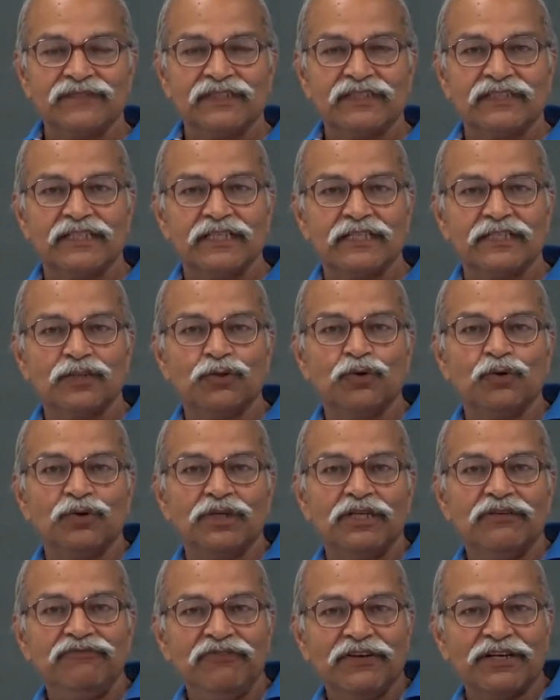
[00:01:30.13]
there is no
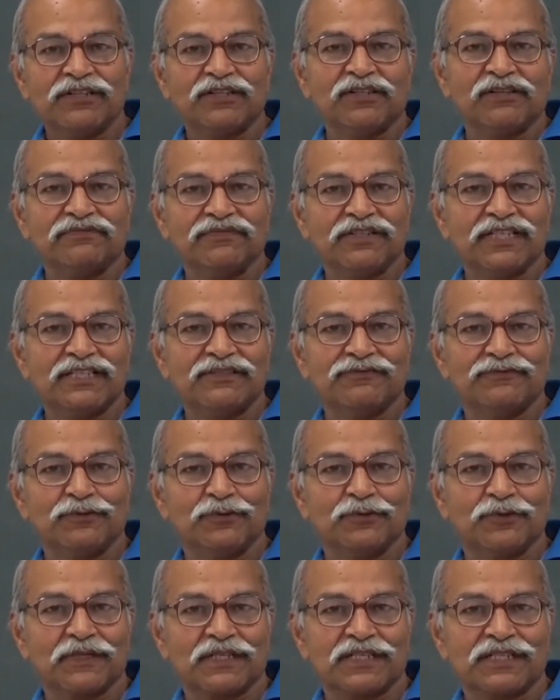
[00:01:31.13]
effect of this
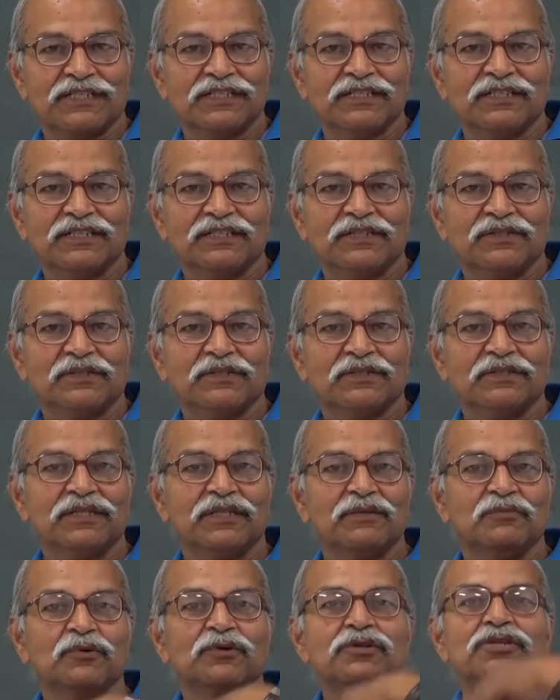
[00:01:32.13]
force on
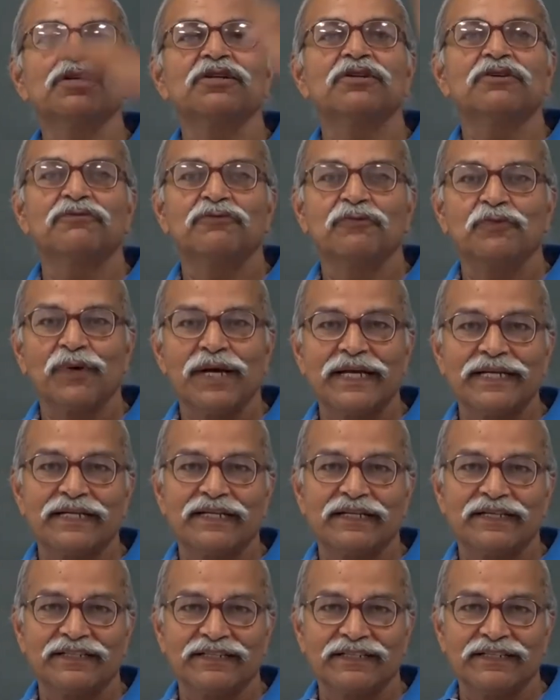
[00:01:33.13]
the motion in y
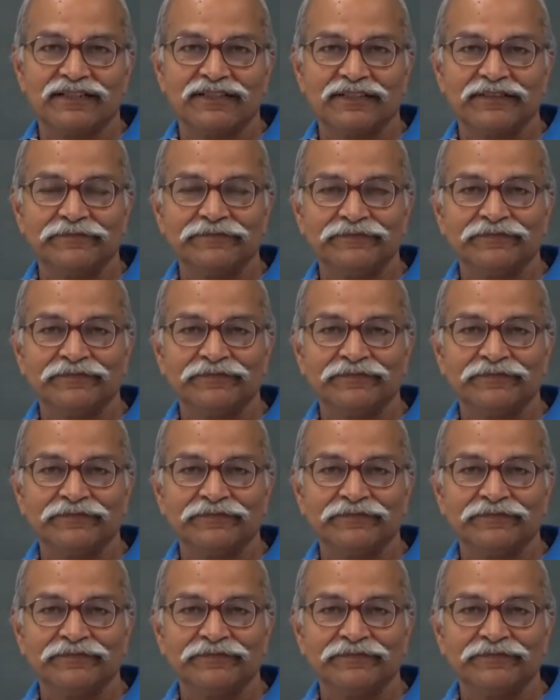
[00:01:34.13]
direction.